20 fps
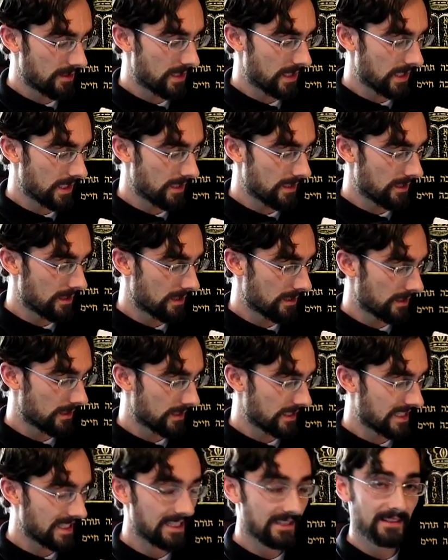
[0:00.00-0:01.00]
the
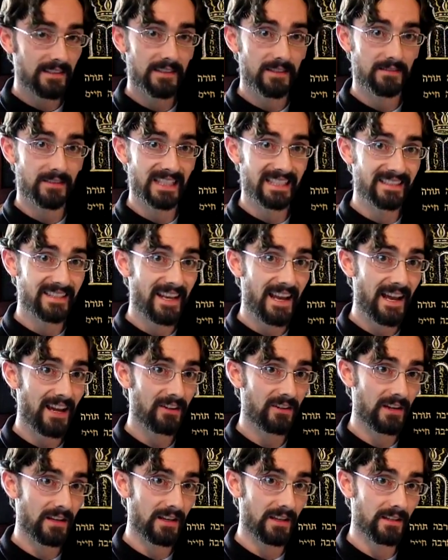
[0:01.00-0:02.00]
Ketiv and
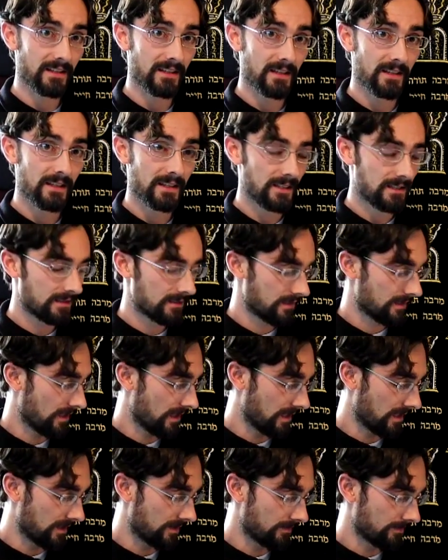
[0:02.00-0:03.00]
Qere
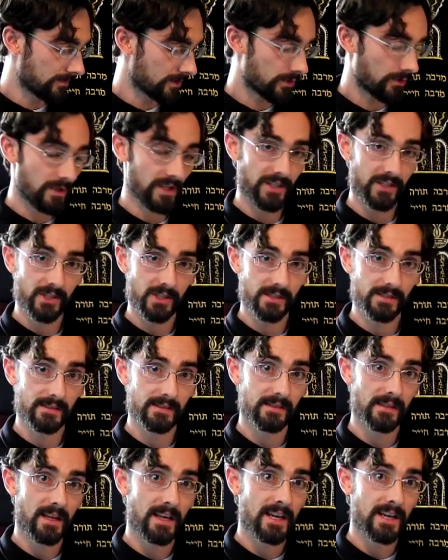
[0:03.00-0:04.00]
um, traditions.
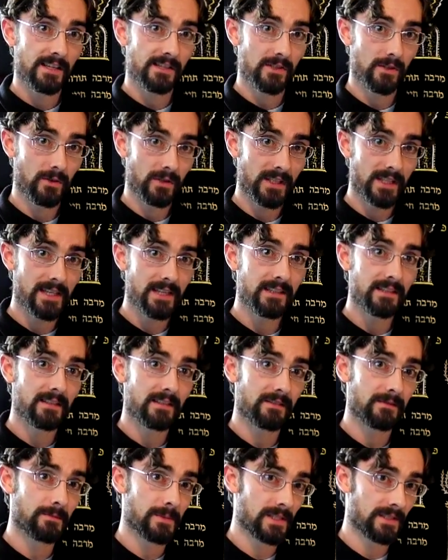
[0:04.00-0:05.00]
So
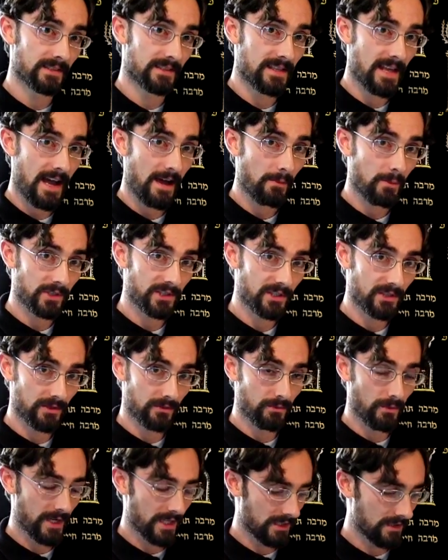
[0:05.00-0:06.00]
ketiv means that which is
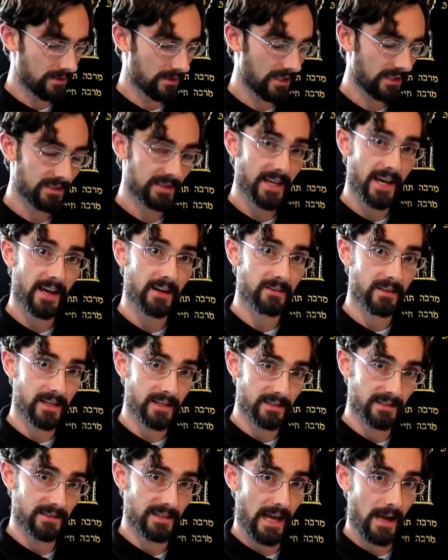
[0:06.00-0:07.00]
written, and
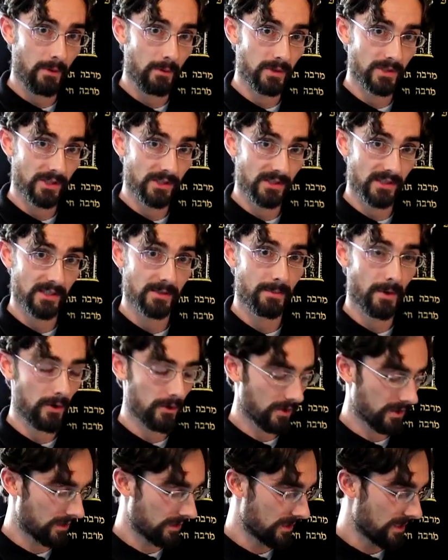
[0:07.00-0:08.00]
qere is that which is
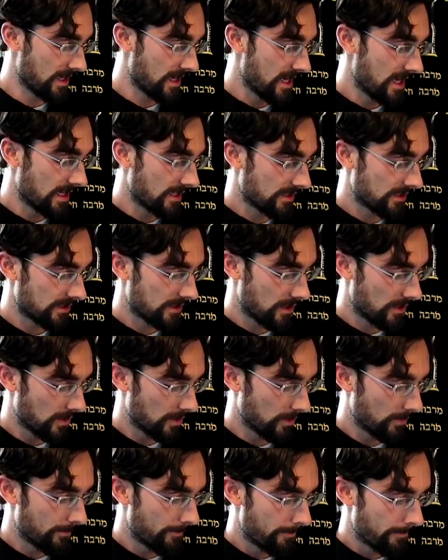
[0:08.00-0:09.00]
spoken.
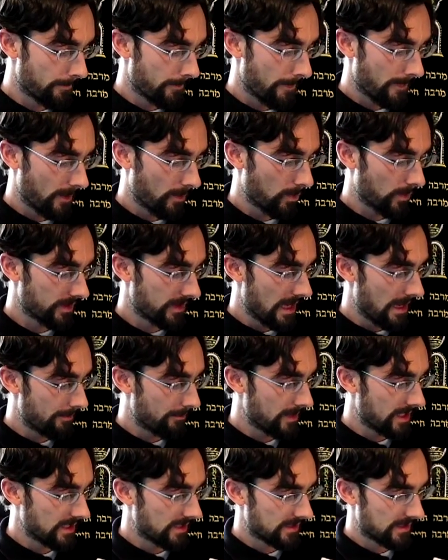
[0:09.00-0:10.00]
So what that
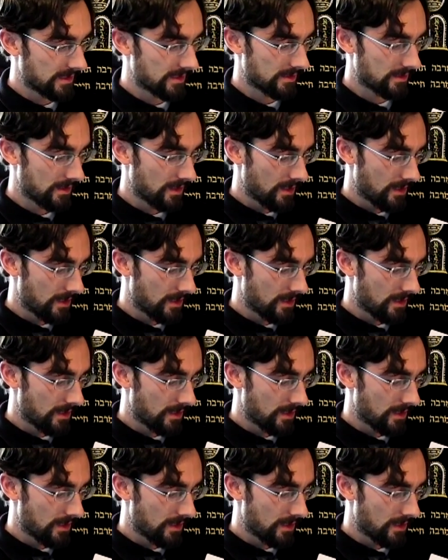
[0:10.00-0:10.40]
means is